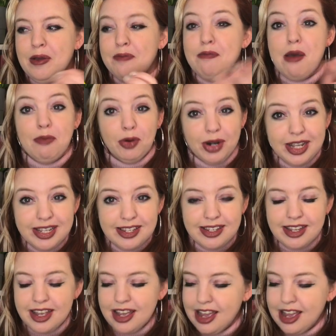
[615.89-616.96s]

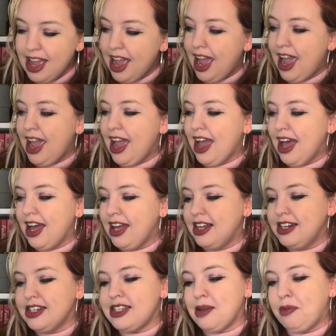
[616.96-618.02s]
memories
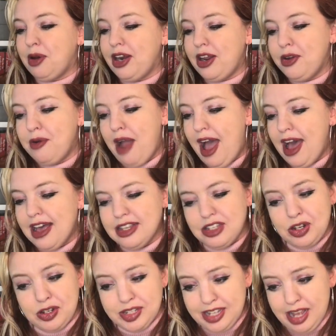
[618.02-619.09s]
and someone who
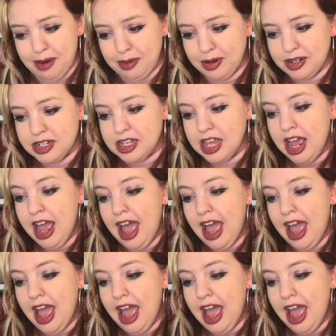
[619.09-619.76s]
has Alzheimer's,